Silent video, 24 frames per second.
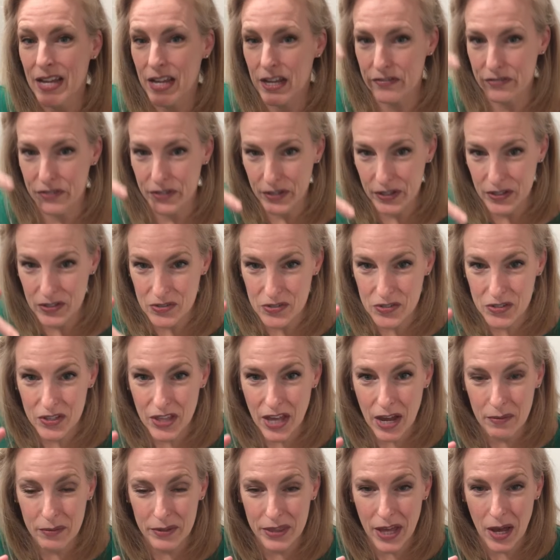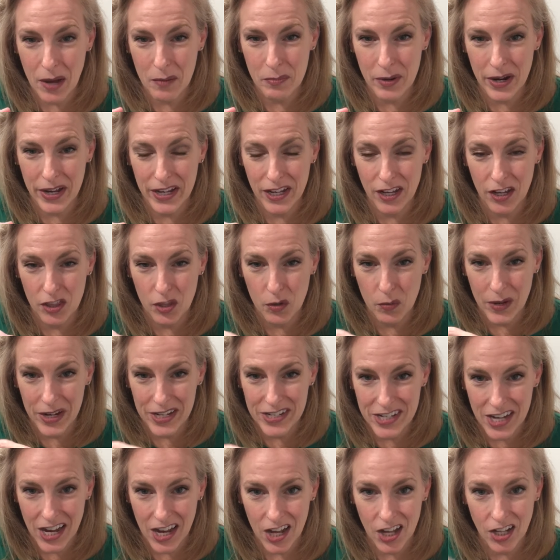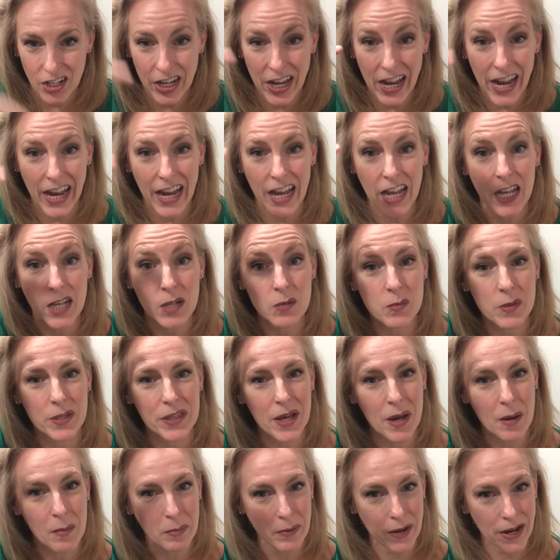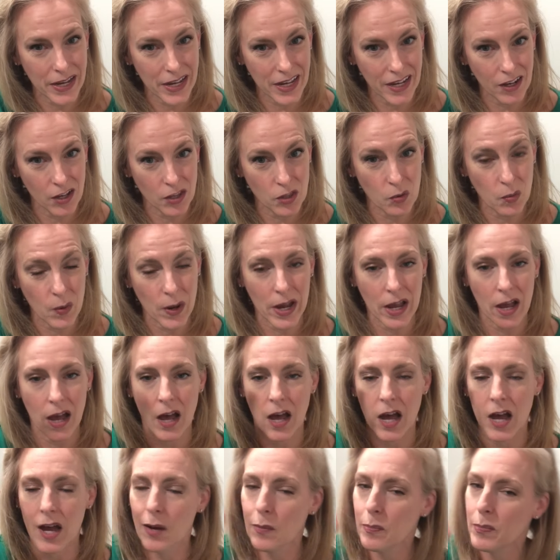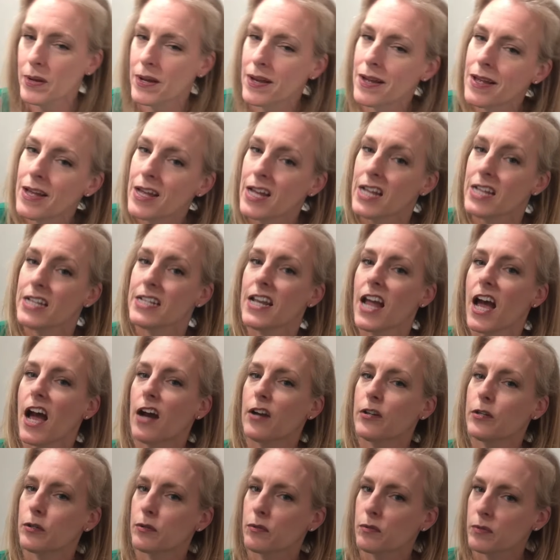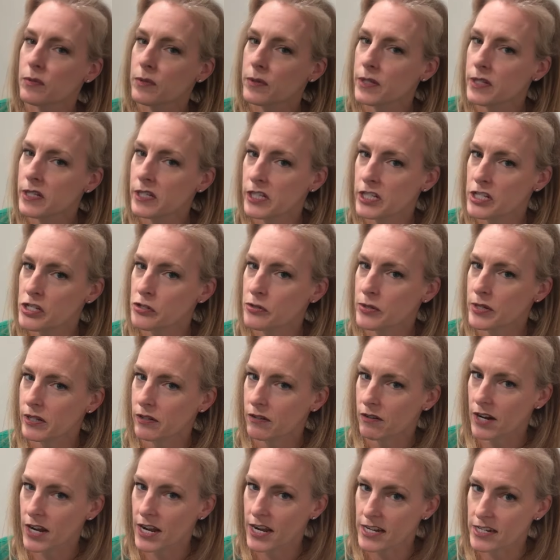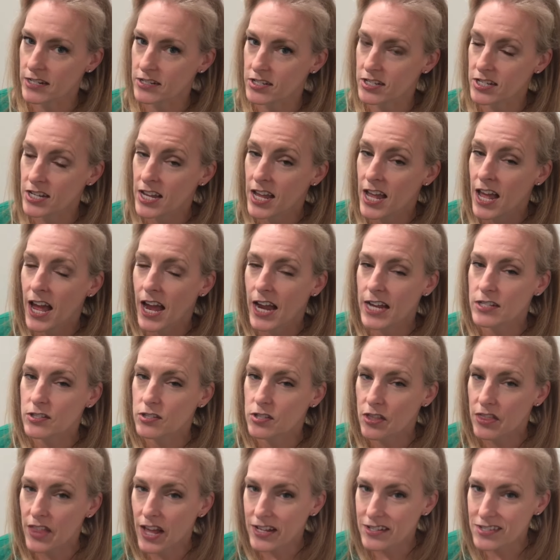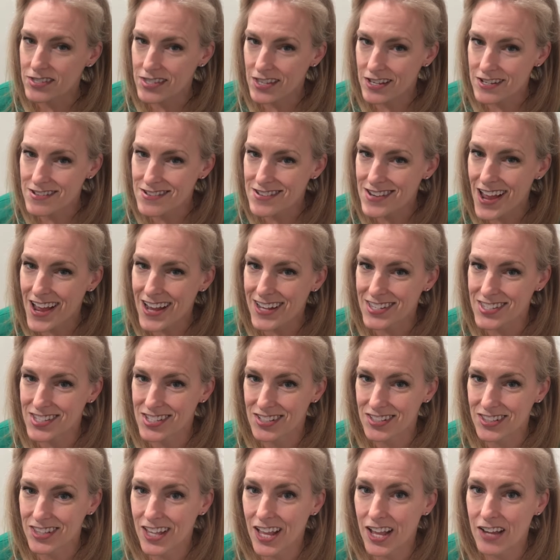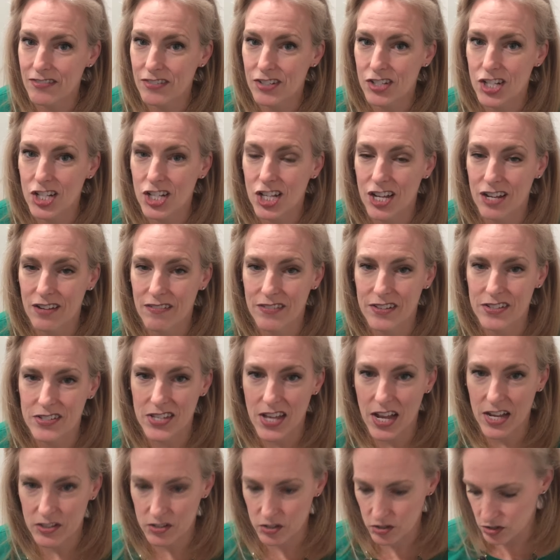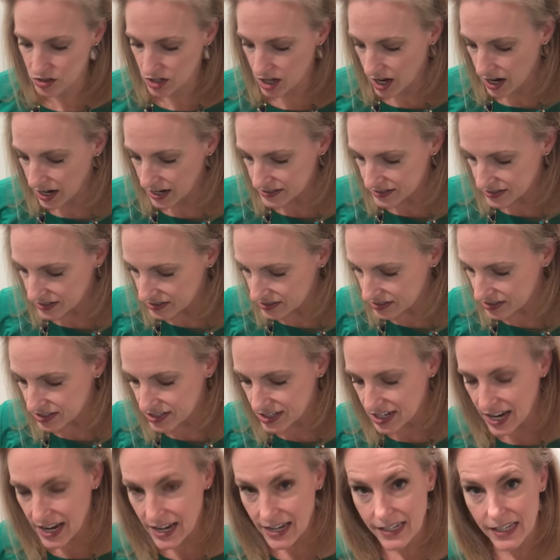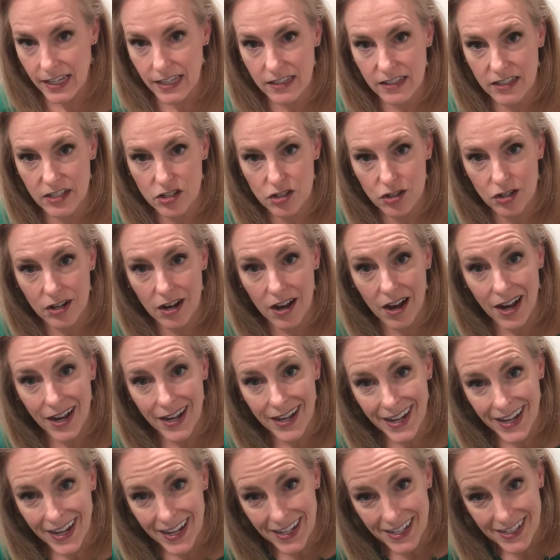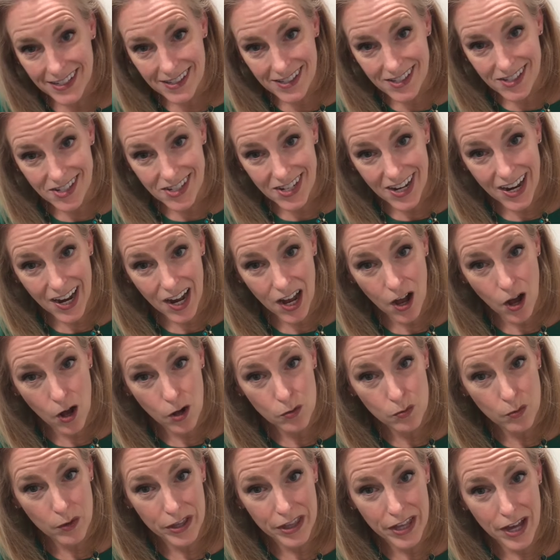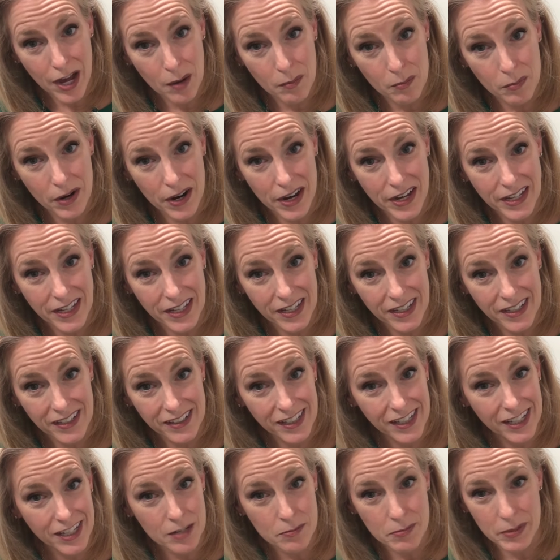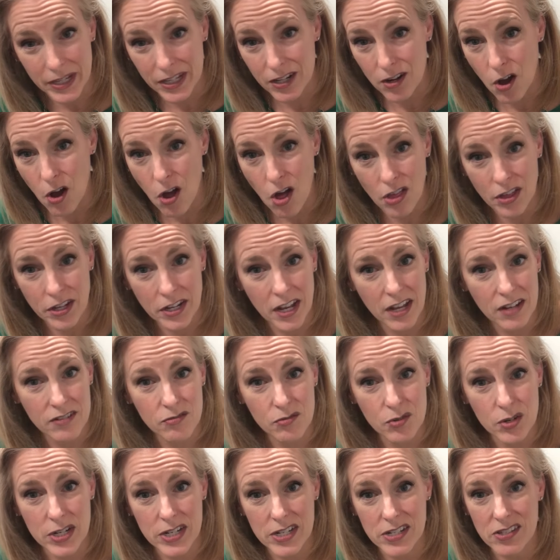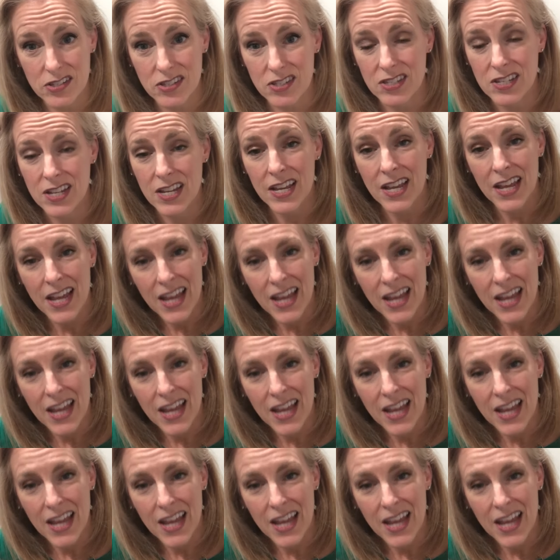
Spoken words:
If you can do that without breaking on the way down and without breaking on the way up, now you're really doing great. And so that's the next level of this exercise, is taking the triads down without breaking, keeping it all in head voice,